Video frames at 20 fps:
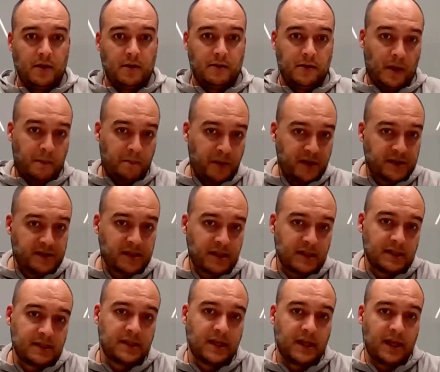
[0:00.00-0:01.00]
They are
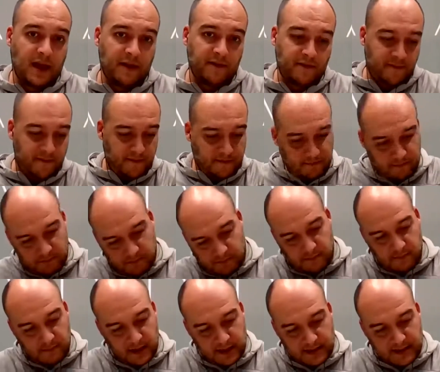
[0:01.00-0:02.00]
persons. They have
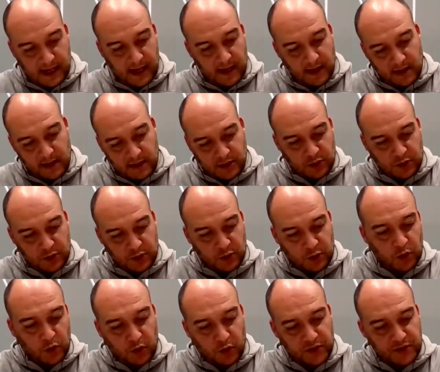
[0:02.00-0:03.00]
desires,
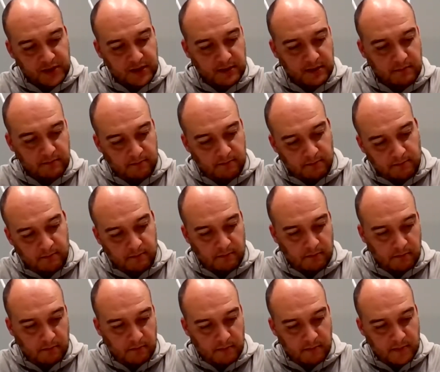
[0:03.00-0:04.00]
goals.
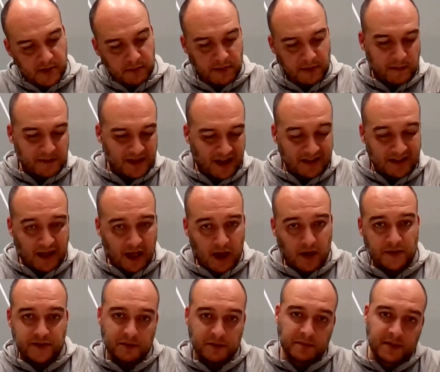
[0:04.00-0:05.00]
Sometimes they are down.
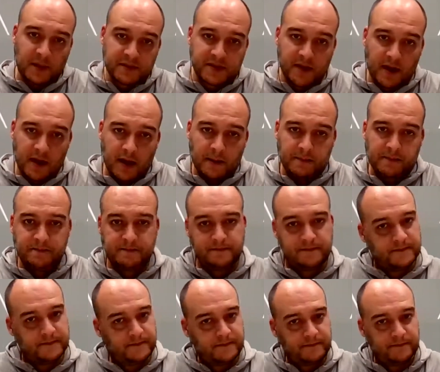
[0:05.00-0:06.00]
Sometimes they are up.
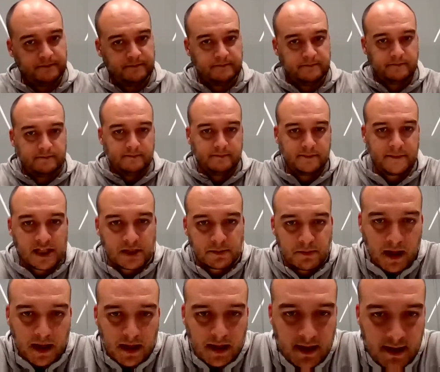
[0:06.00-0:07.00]
That's
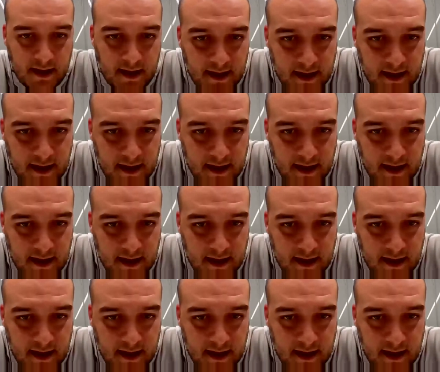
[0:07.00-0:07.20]
my